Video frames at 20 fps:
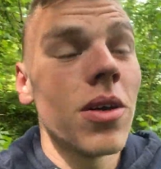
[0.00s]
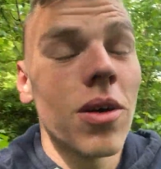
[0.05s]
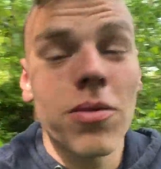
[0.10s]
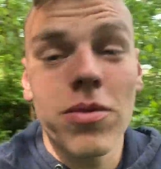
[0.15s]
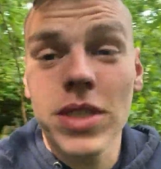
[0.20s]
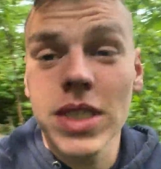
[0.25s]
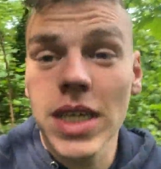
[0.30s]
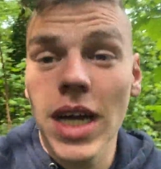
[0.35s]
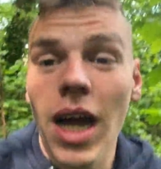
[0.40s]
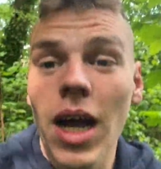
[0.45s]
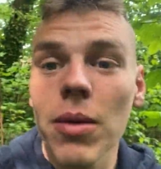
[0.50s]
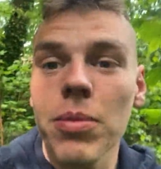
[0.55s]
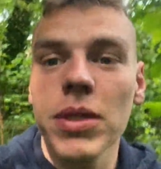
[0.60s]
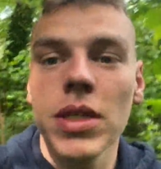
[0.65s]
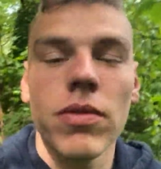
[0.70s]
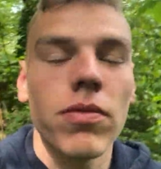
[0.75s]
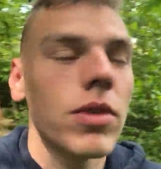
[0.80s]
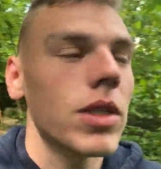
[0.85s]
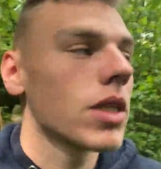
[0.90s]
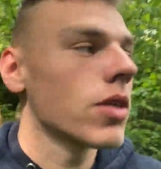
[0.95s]
I'm really
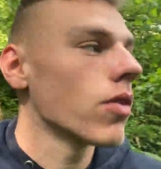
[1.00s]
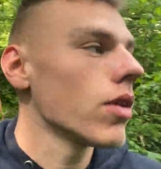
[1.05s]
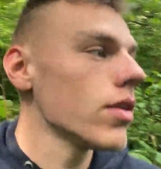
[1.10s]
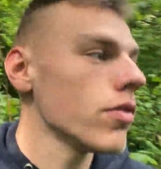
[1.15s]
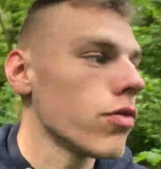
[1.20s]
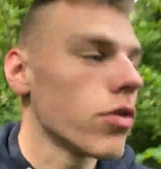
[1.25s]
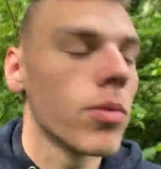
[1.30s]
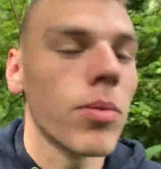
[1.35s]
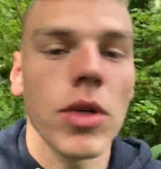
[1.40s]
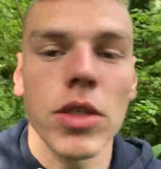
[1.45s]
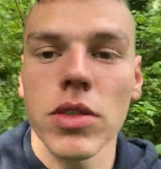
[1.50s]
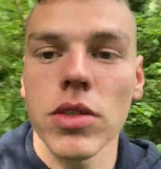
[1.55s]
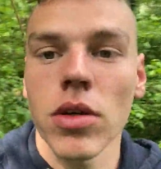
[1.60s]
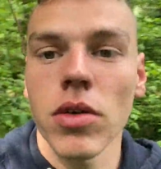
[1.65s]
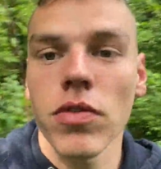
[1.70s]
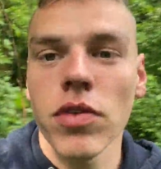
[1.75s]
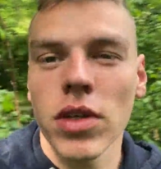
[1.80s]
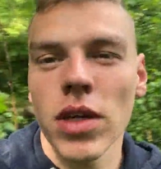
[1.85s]
happy and really grateful myself.